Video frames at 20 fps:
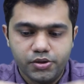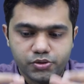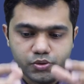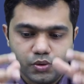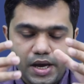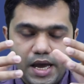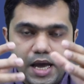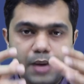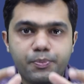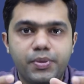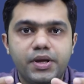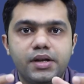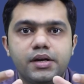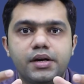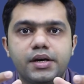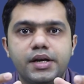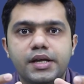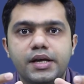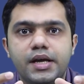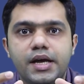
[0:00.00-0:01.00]
So happy
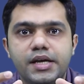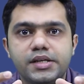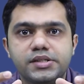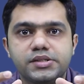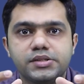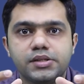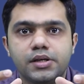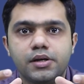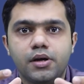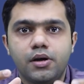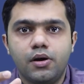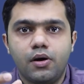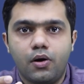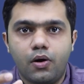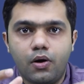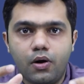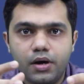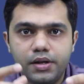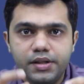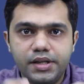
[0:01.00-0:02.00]
learning, guys.
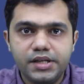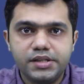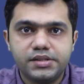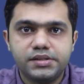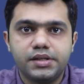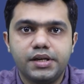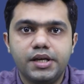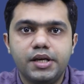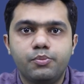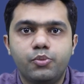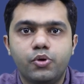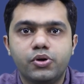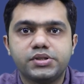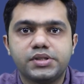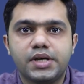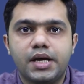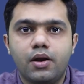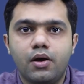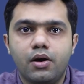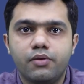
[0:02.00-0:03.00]
All these three
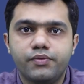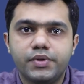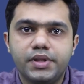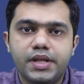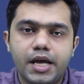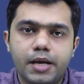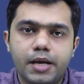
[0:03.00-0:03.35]
books along with